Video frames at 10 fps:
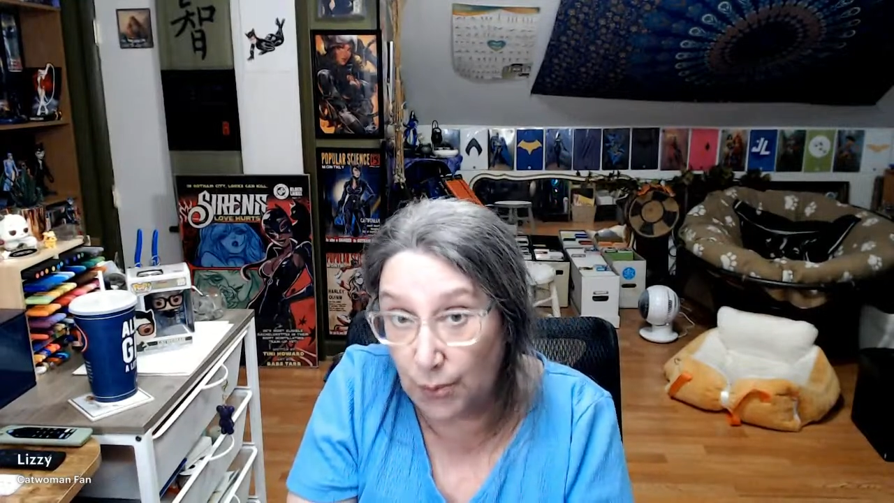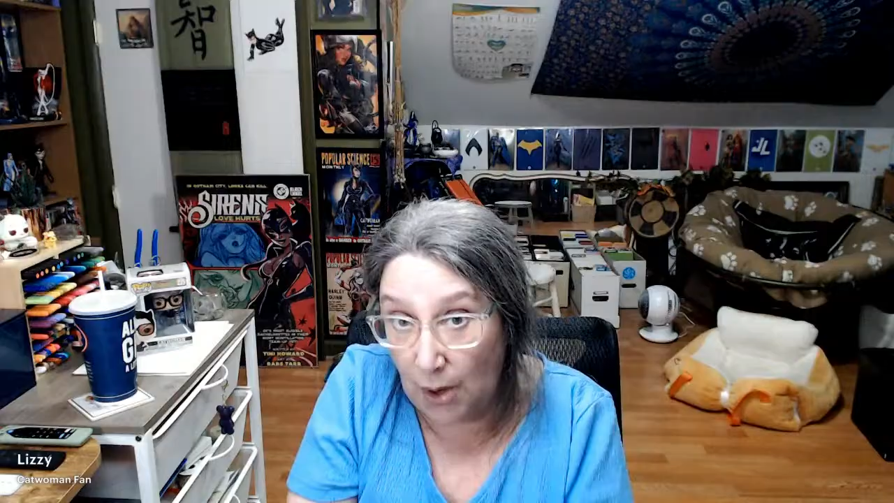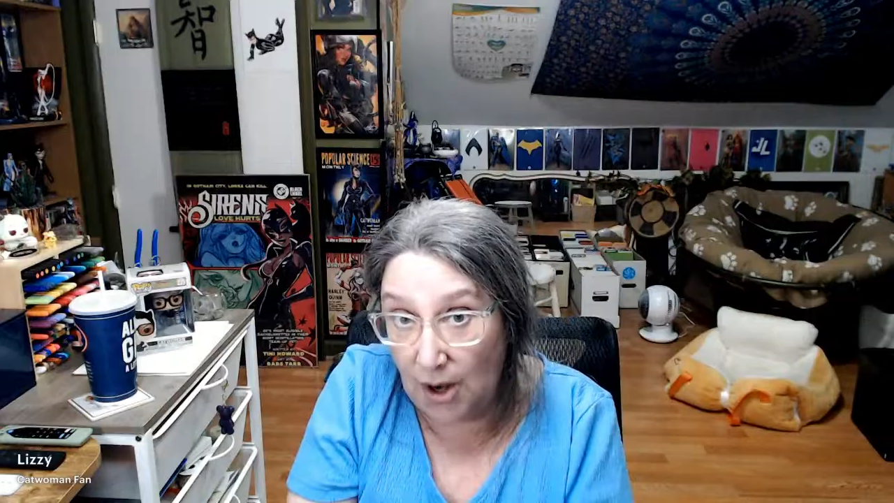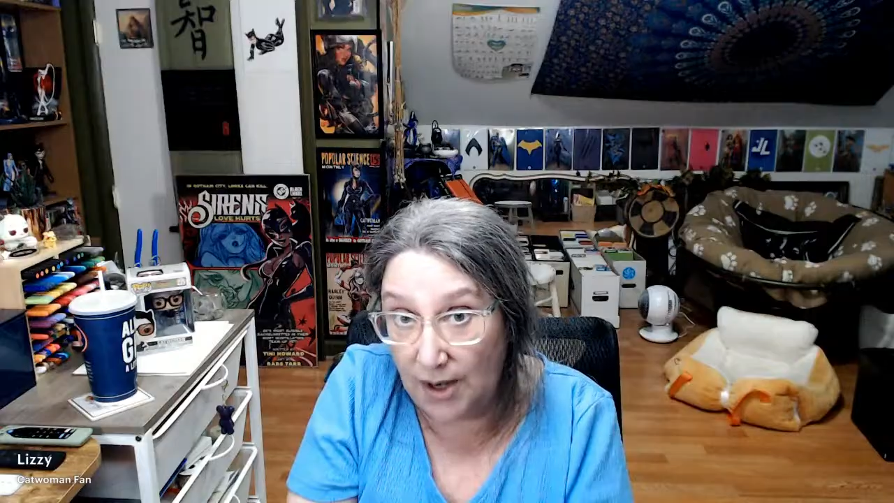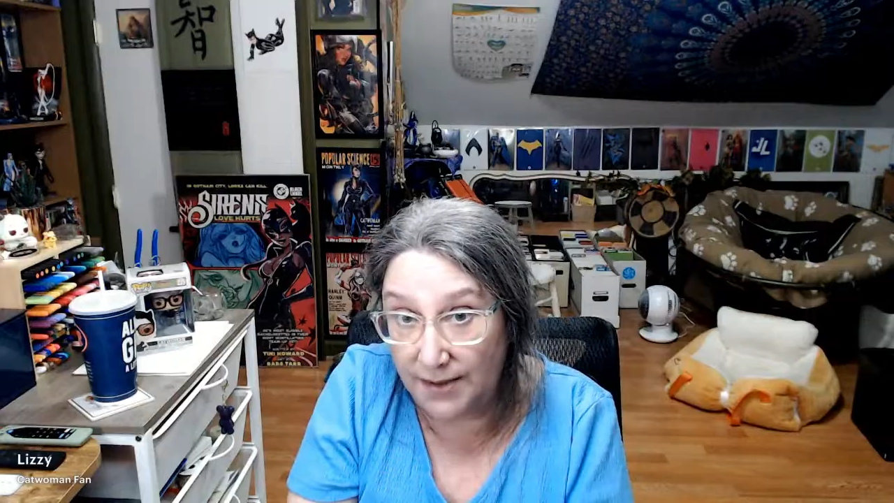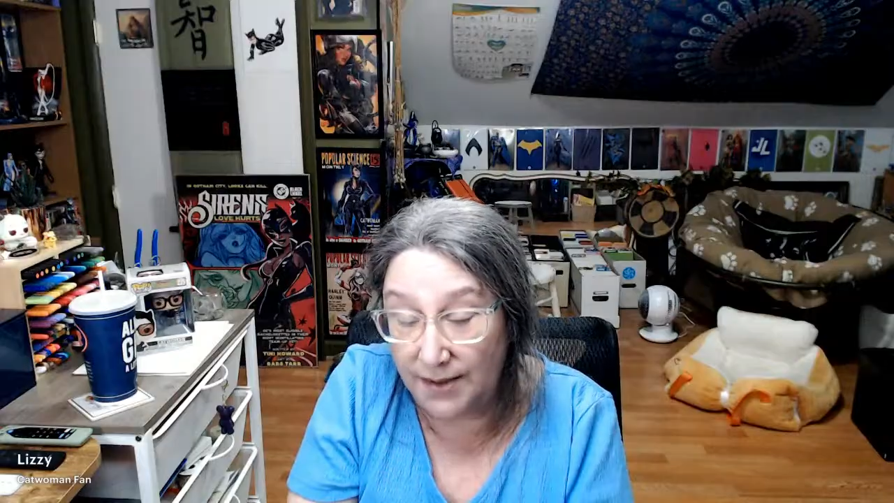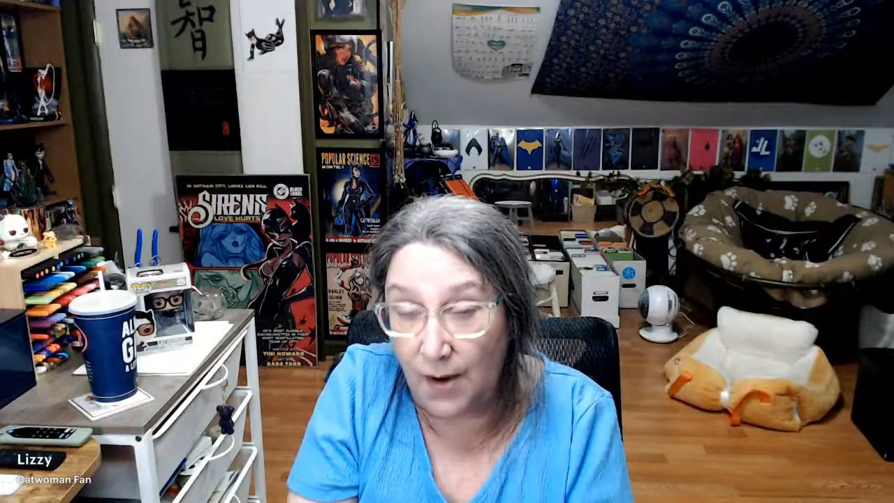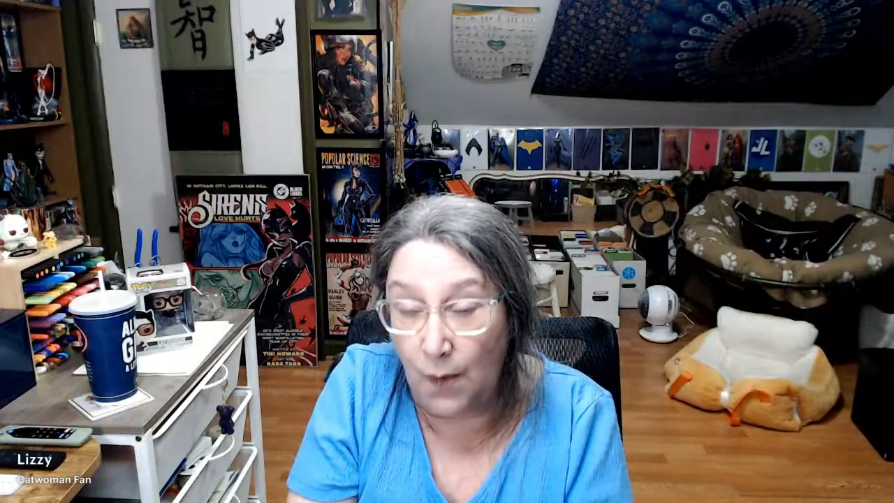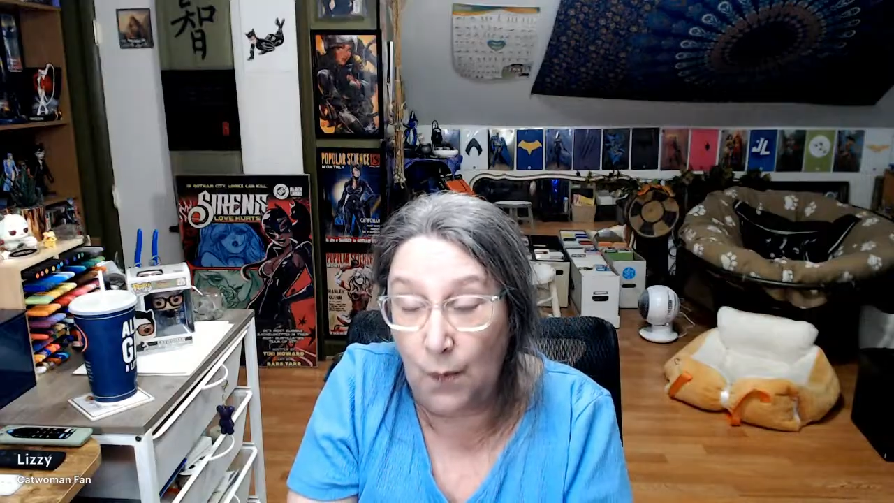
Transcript: run